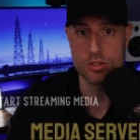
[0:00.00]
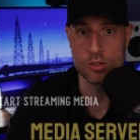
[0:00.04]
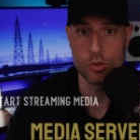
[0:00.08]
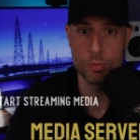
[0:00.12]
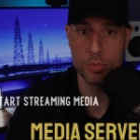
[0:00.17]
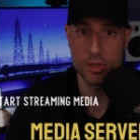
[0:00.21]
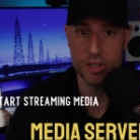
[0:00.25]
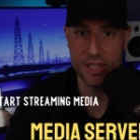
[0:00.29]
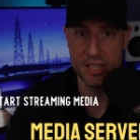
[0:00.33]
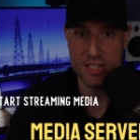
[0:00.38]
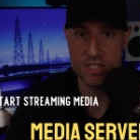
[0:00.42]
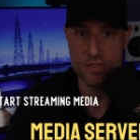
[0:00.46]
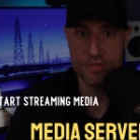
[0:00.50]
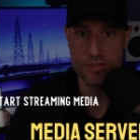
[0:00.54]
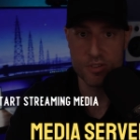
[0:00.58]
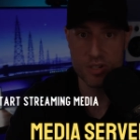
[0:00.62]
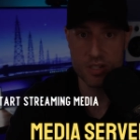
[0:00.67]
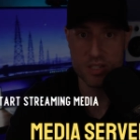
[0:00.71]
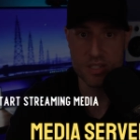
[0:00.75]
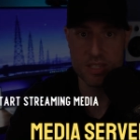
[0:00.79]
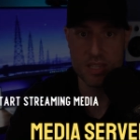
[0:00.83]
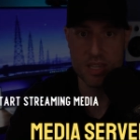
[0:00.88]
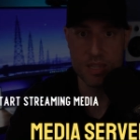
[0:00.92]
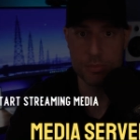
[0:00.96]
So, Plex,
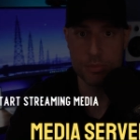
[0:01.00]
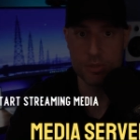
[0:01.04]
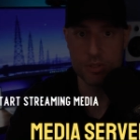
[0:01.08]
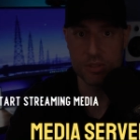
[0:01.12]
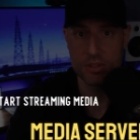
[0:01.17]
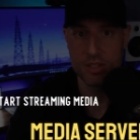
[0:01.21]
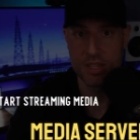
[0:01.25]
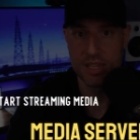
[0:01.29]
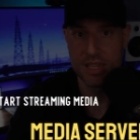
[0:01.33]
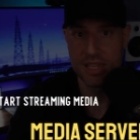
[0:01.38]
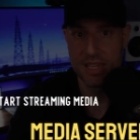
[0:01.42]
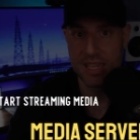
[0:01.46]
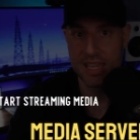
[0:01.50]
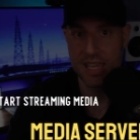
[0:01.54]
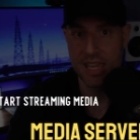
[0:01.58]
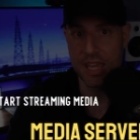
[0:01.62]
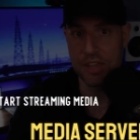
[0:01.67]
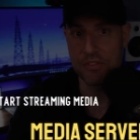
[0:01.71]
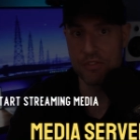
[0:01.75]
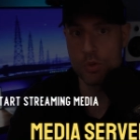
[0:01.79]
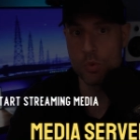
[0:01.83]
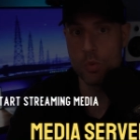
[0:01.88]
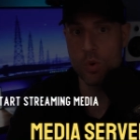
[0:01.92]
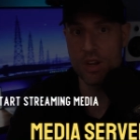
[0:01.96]
for example,
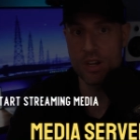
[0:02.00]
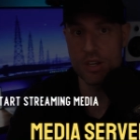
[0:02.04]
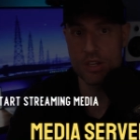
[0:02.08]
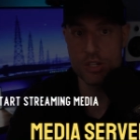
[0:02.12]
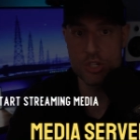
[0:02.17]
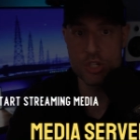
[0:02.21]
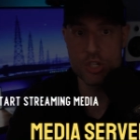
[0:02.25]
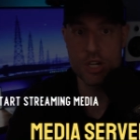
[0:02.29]
if you wanted to